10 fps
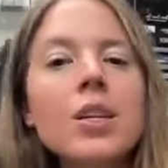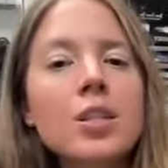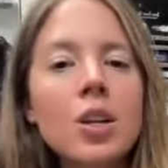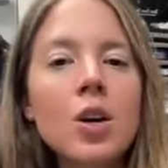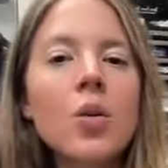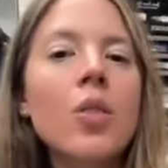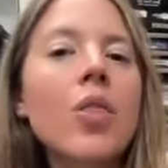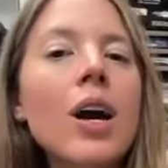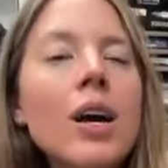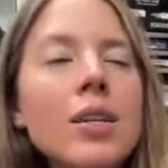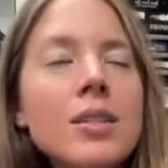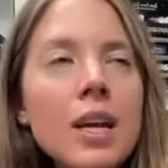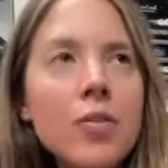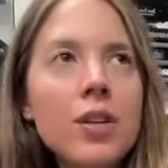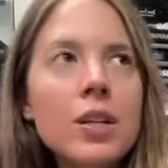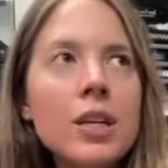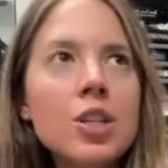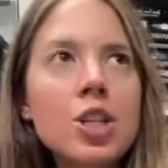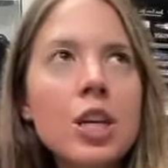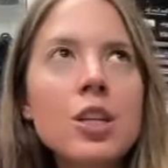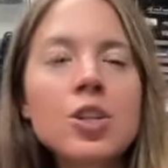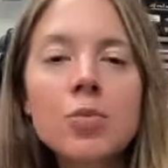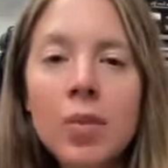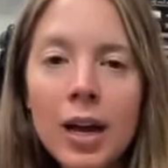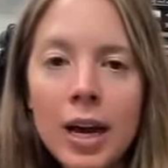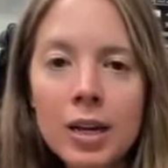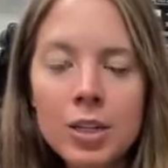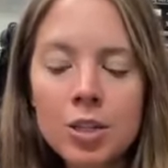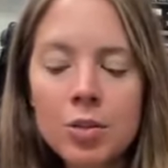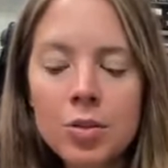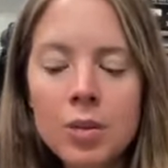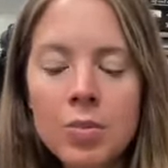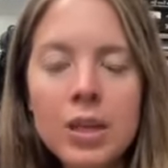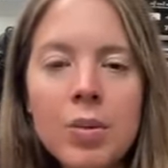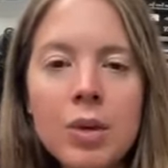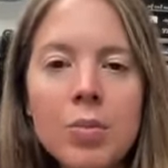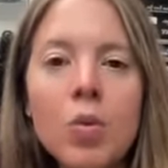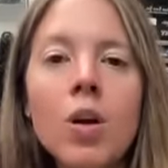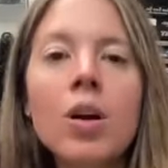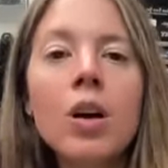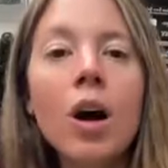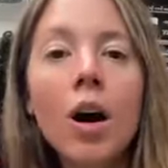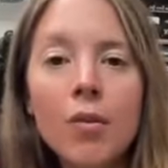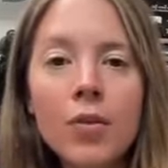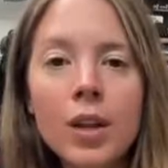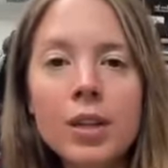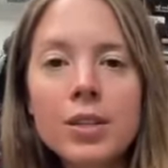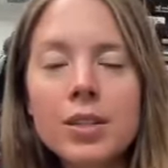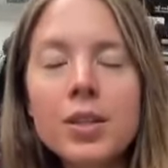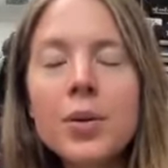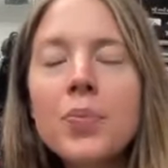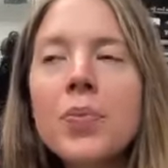So that has definitely changed my attitude and becoming more confident.